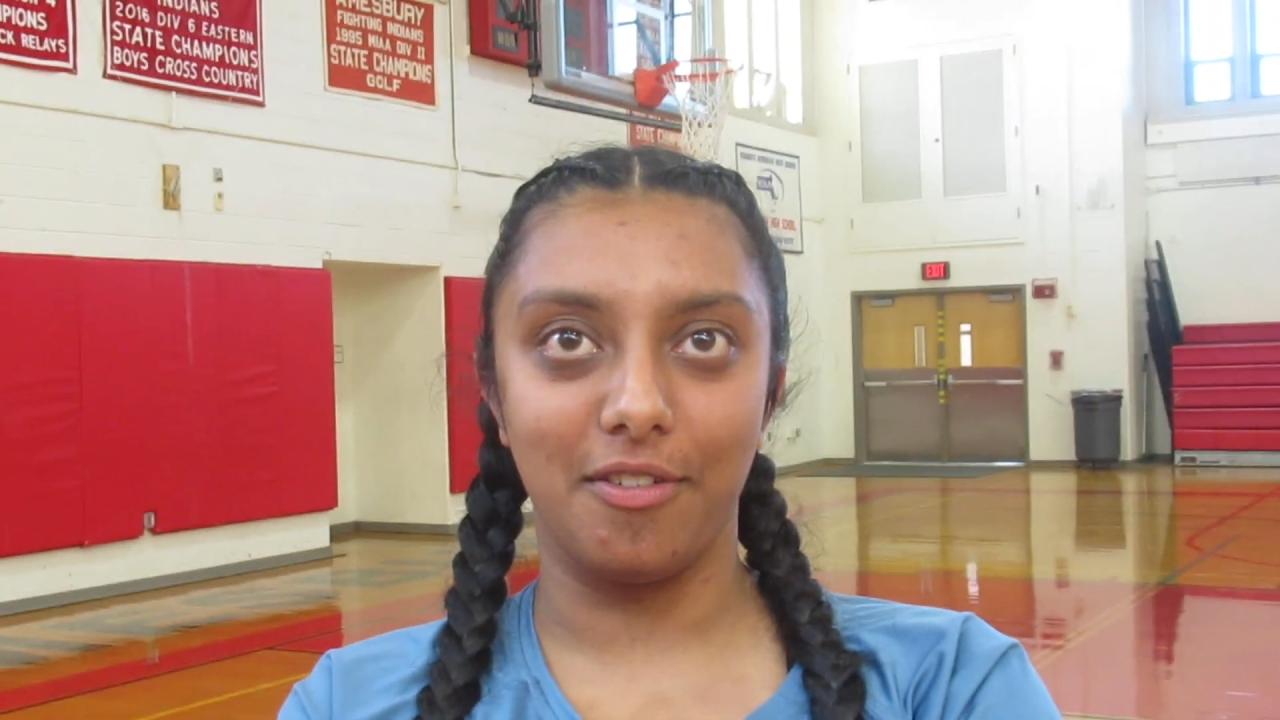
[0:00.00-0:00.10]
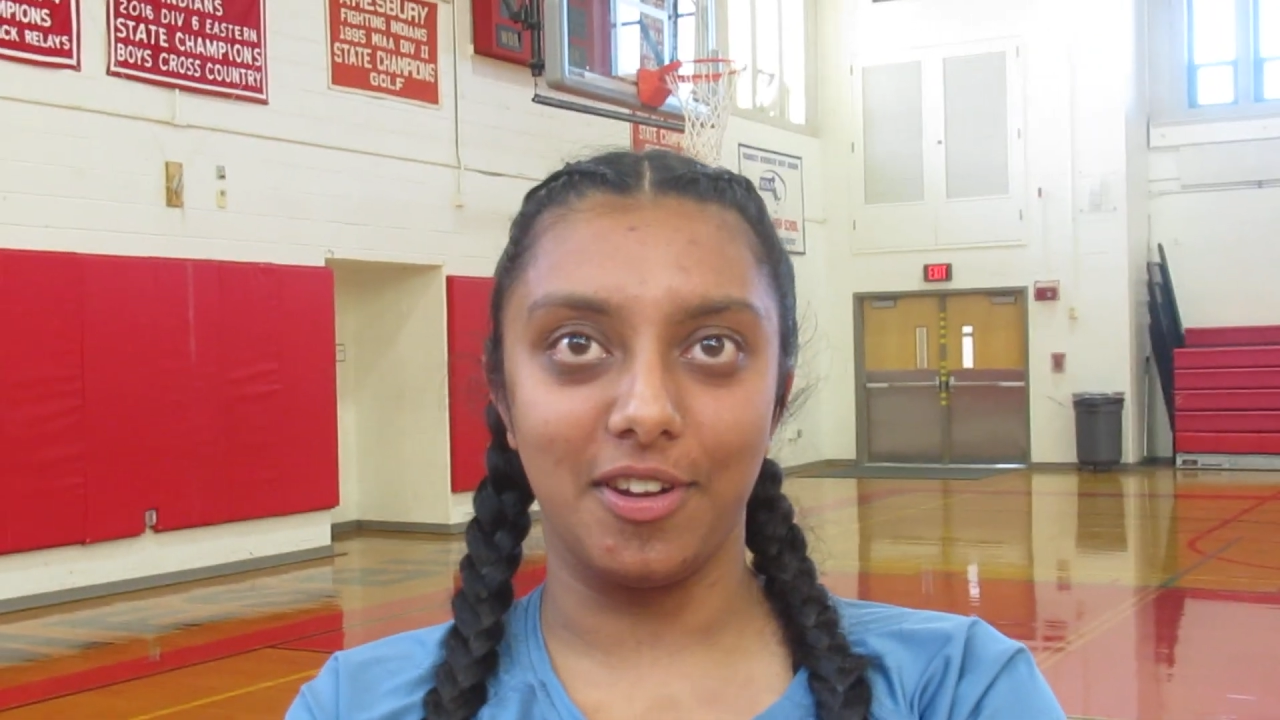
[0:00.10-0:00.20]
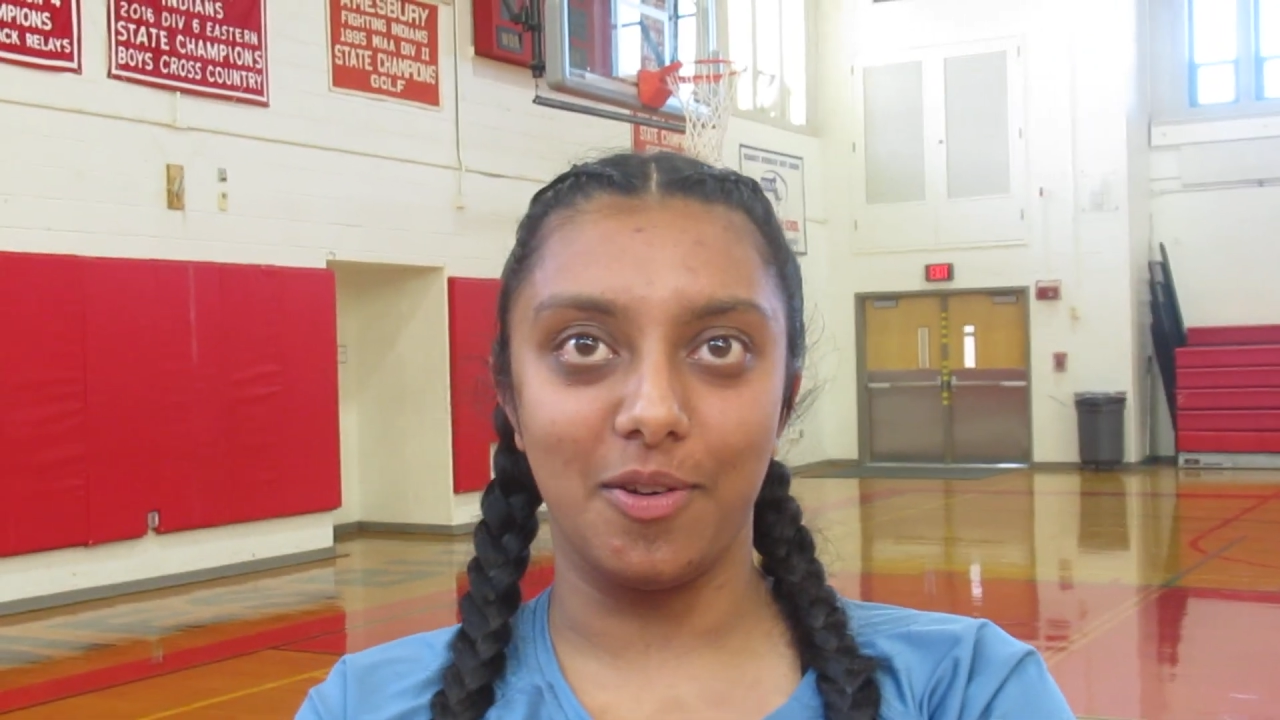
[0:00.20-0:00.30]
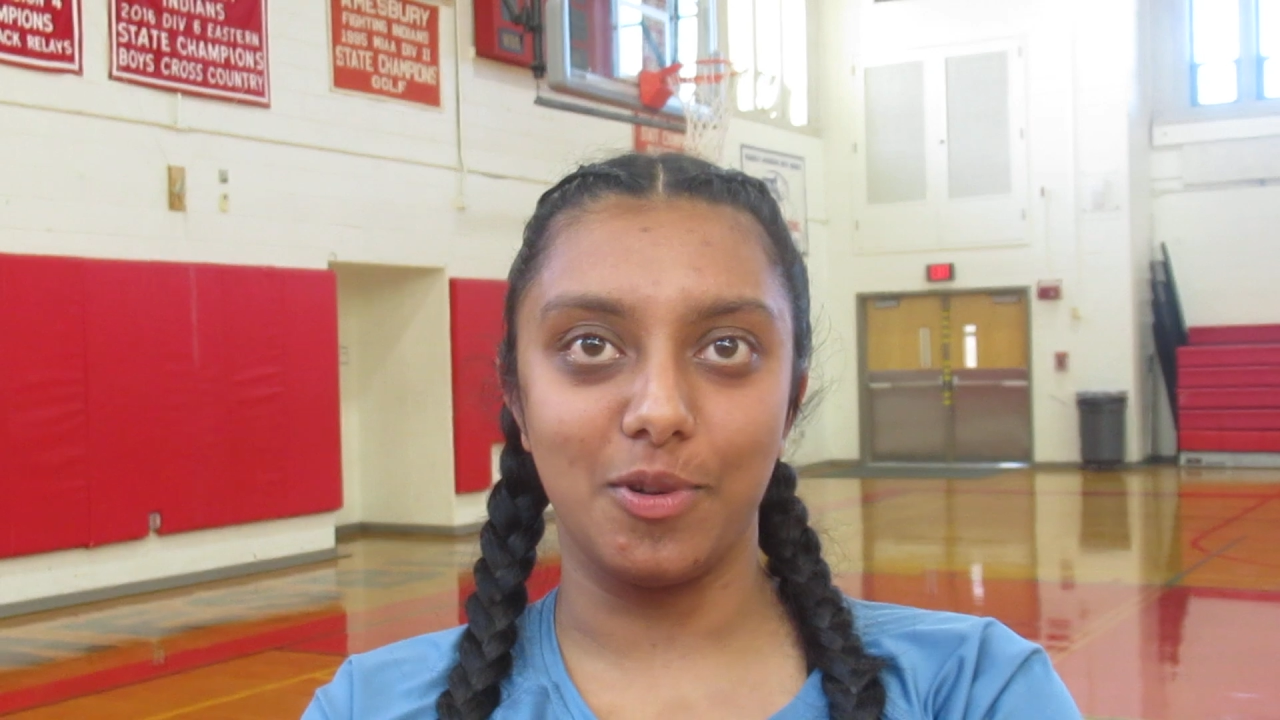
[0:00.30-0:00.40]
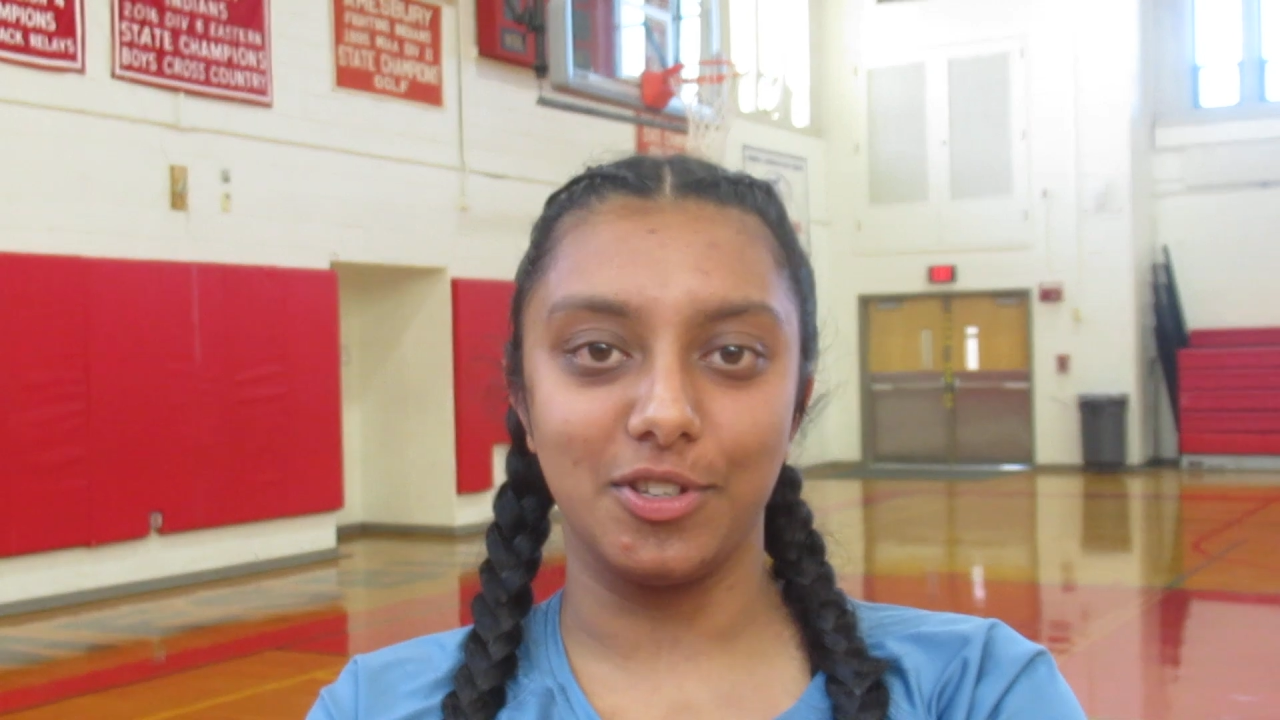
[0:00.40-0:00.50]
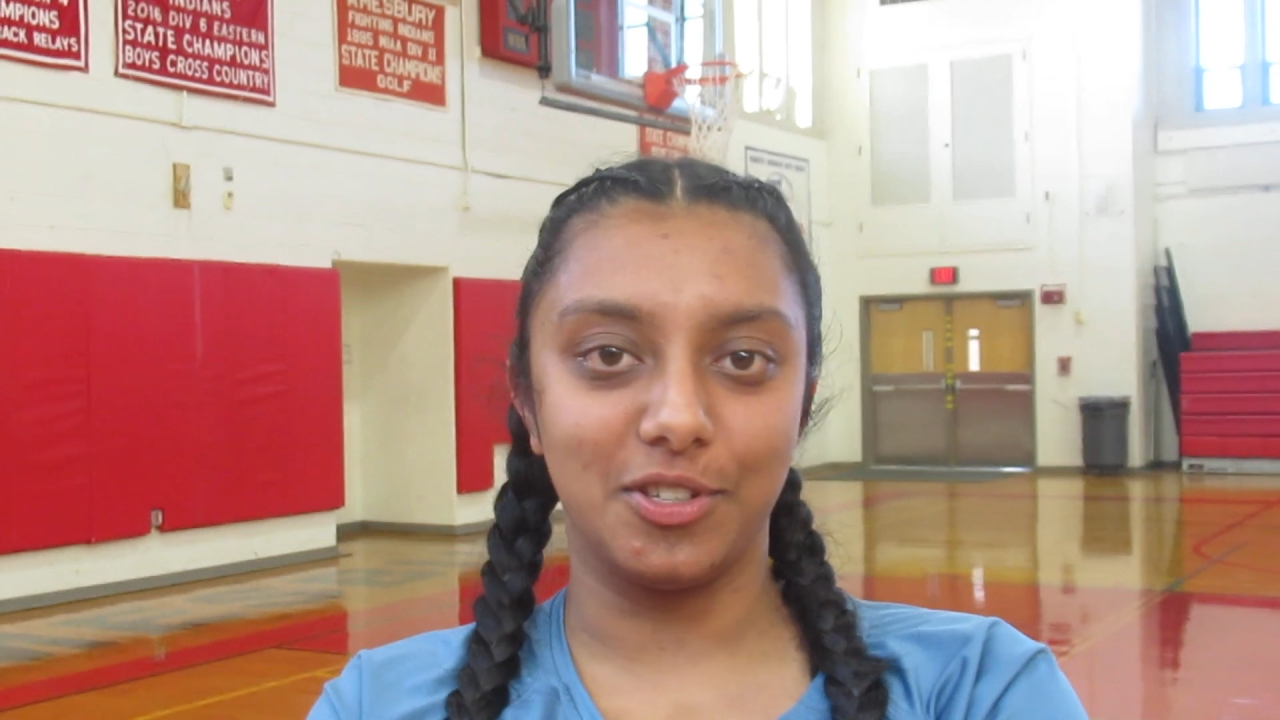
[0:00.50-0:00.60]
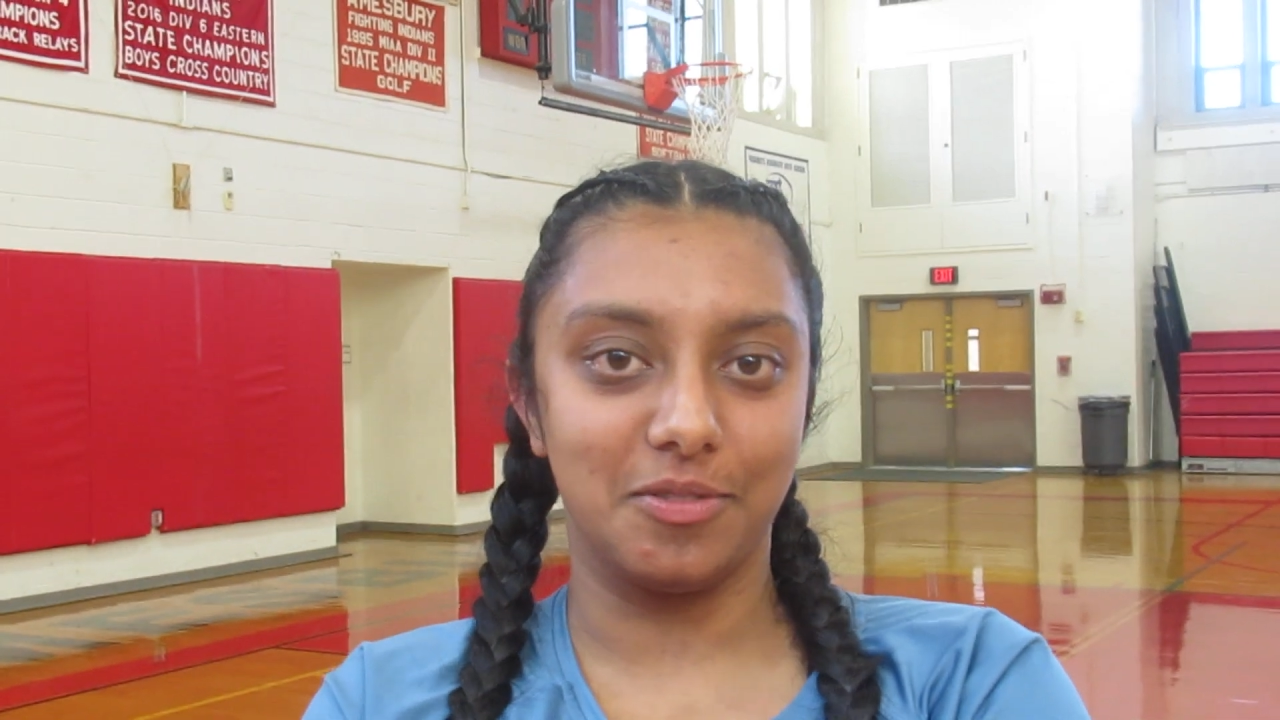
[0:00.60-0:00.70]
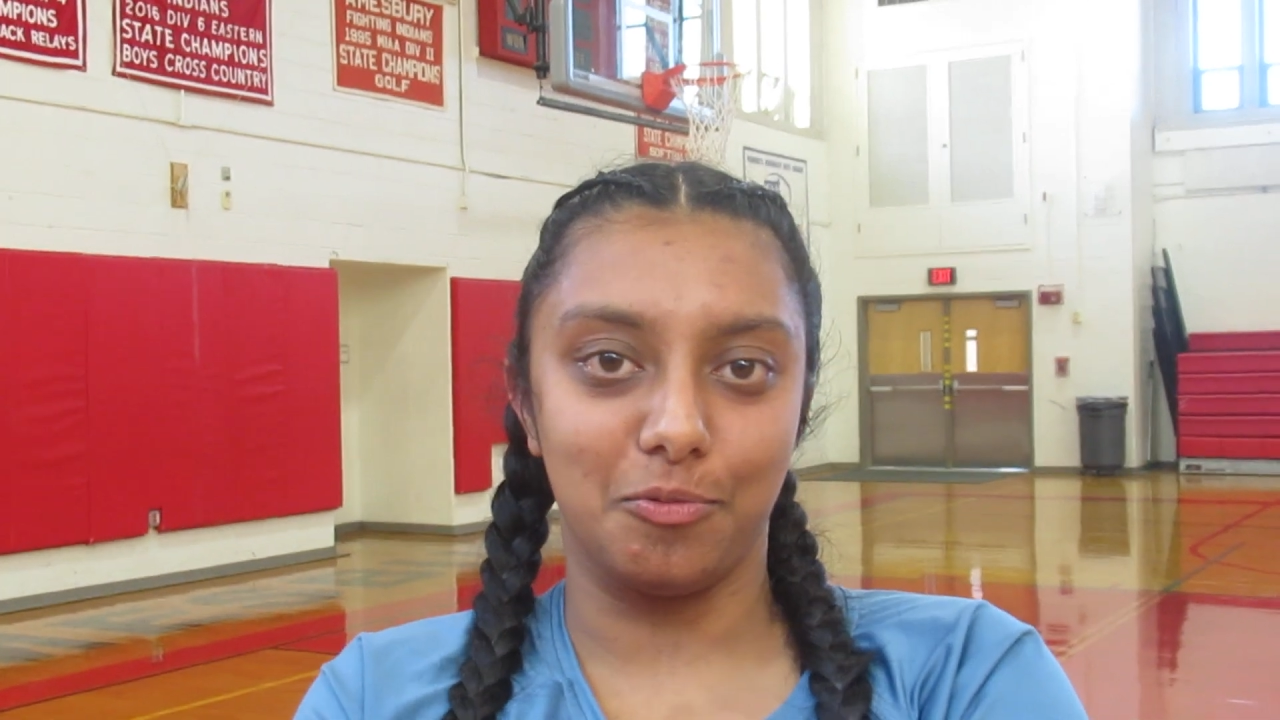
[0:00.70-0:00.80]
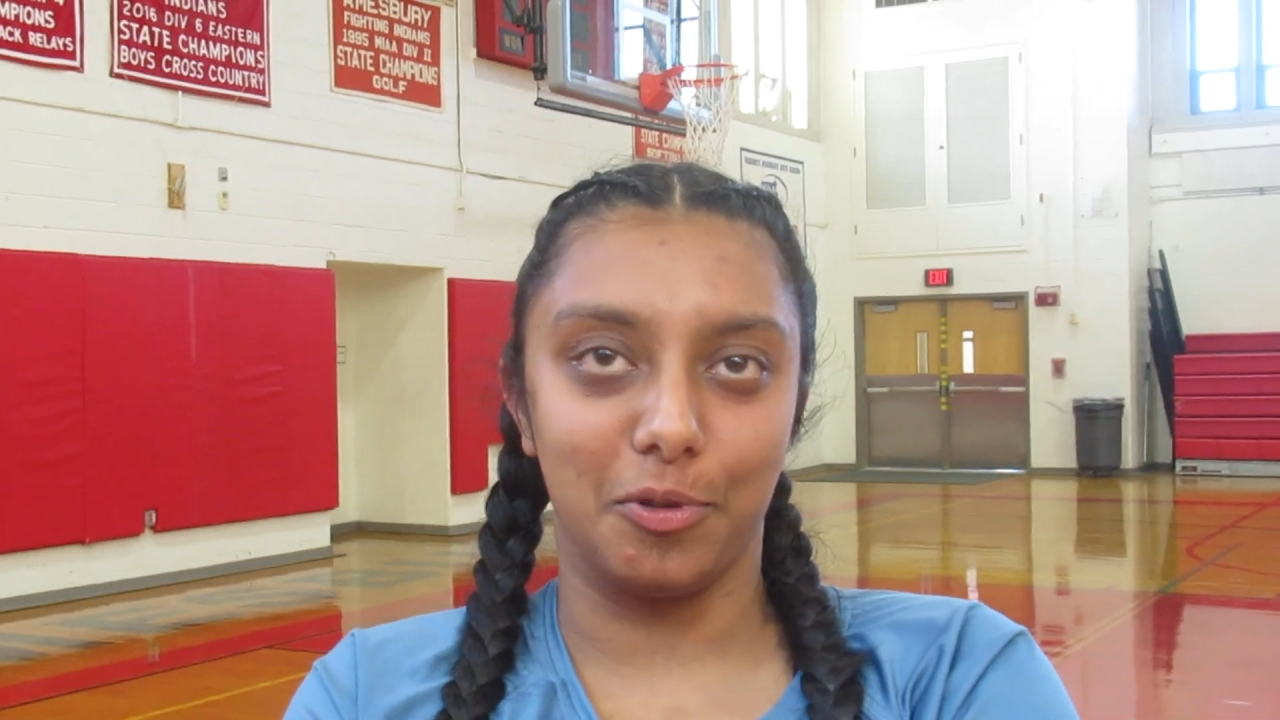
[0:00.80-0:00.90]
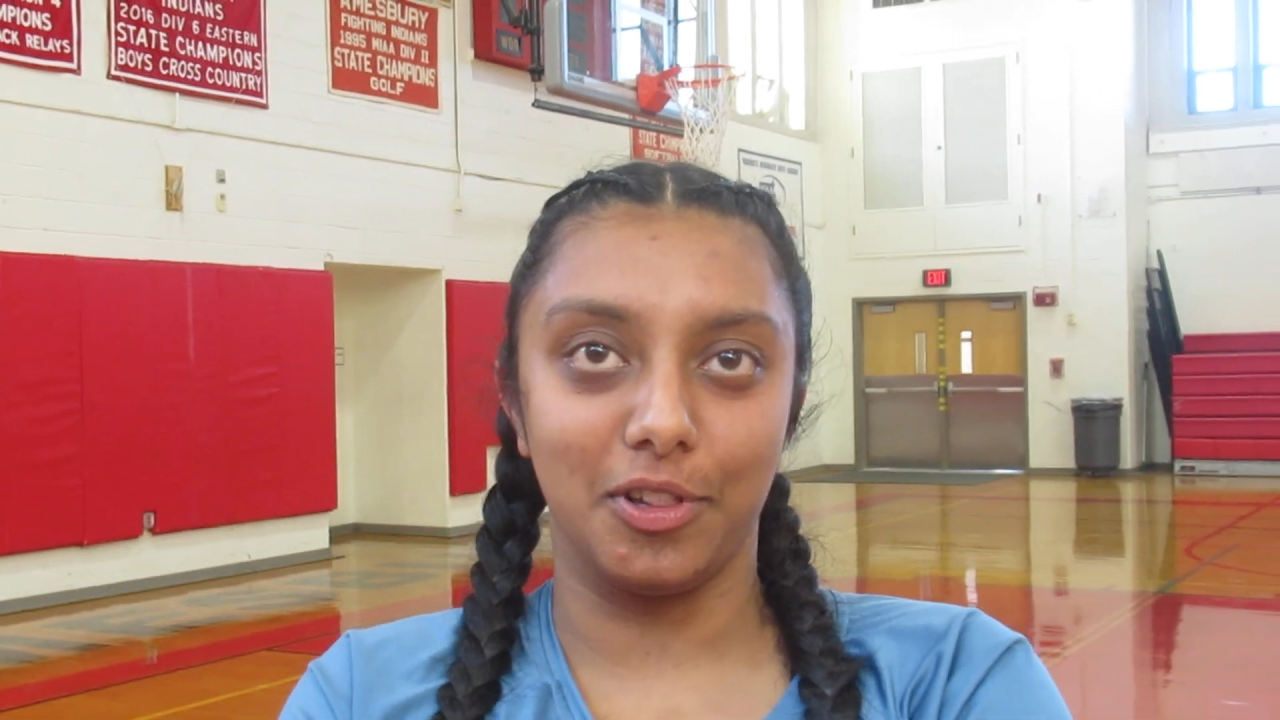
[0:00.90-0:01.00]
and it
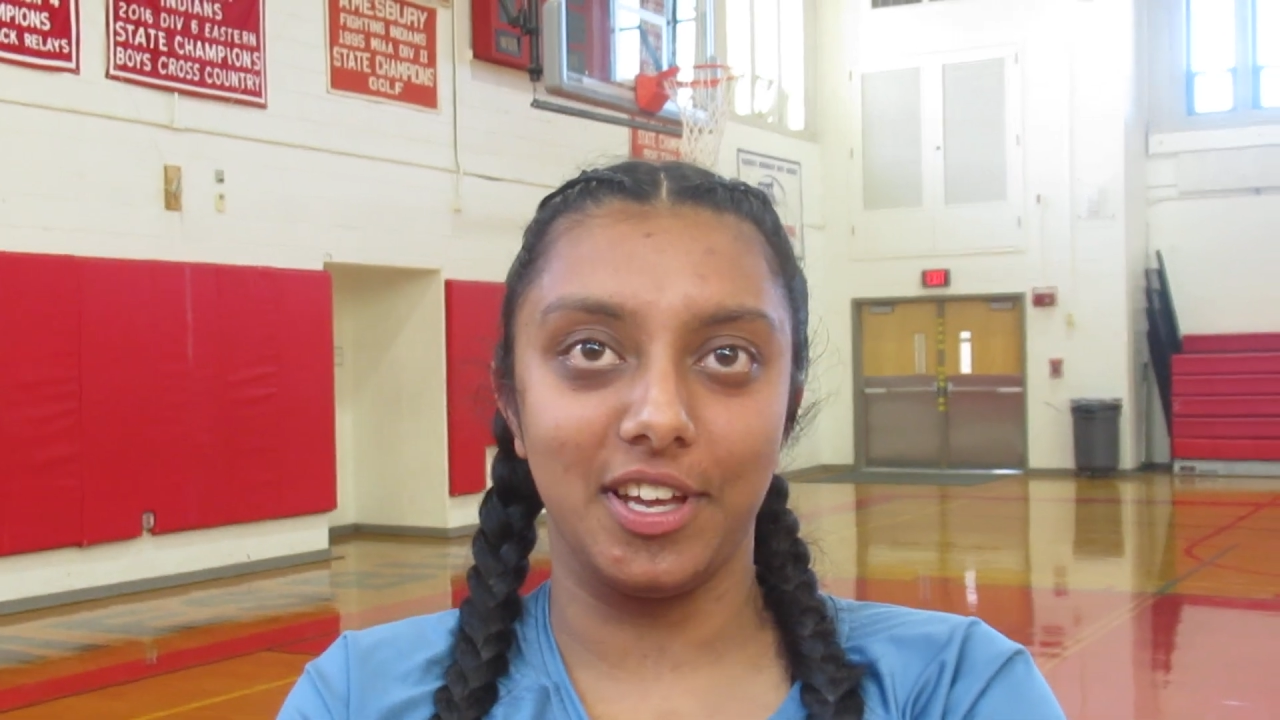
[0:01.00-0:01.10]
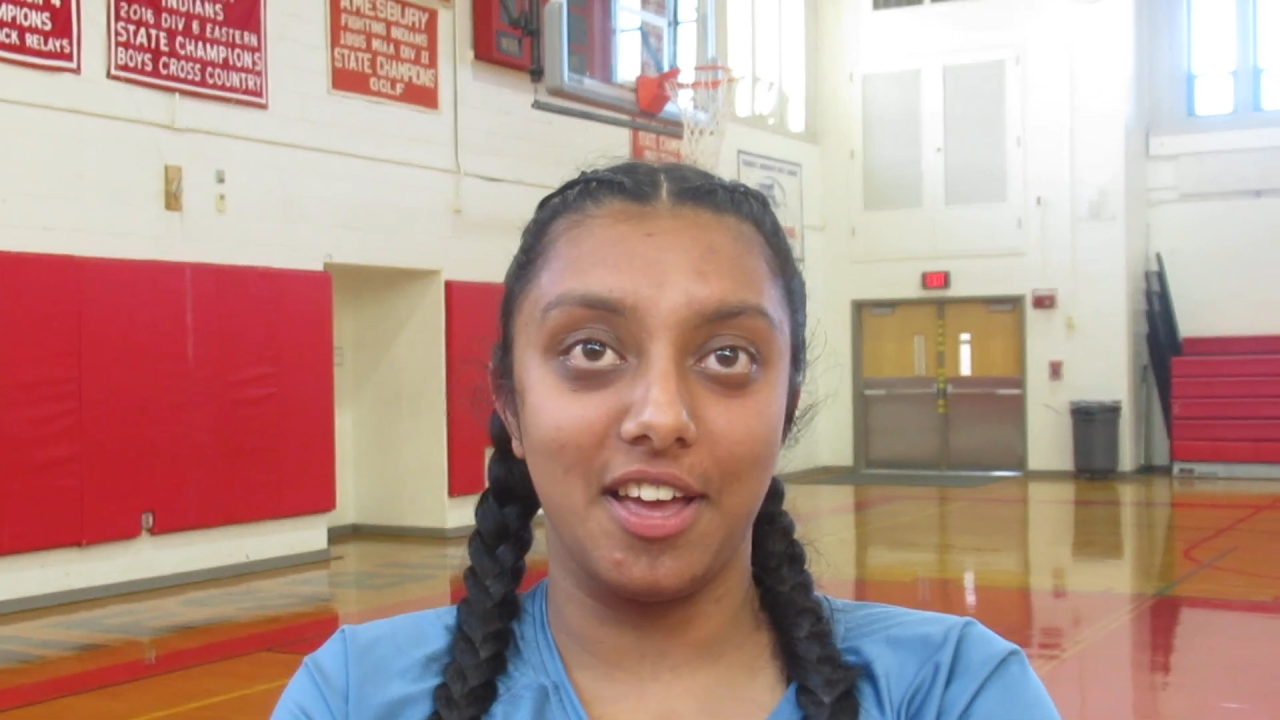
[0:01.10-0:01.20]
was really,